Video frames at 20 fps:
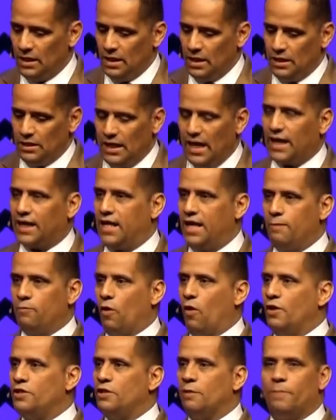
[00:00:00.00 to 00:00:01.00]
You got to keep
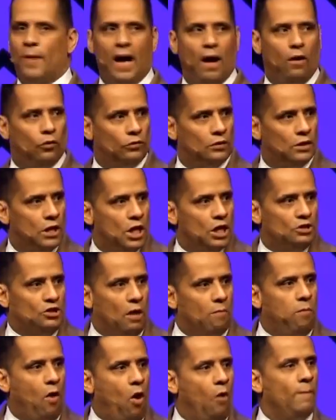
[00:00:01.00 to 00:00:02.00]
rowing your boat. The
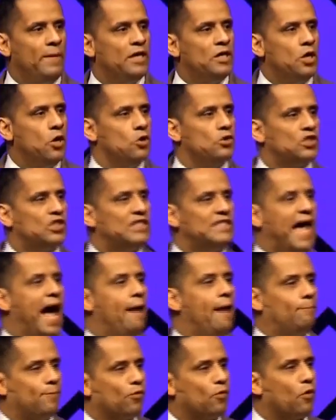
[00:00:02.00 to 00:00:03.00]
moment you stop
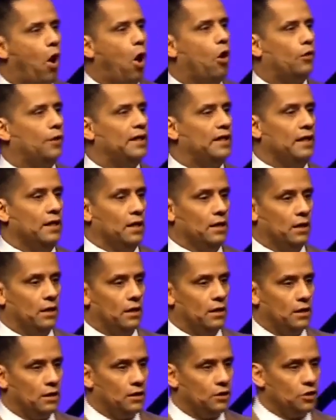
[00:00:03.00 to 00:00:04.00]
rowing
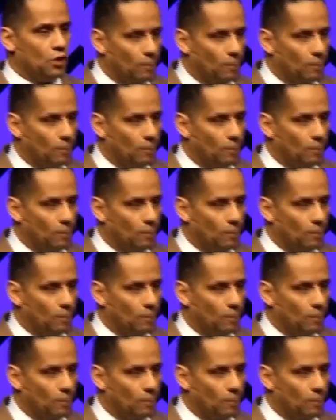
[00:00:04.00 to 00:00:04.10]
your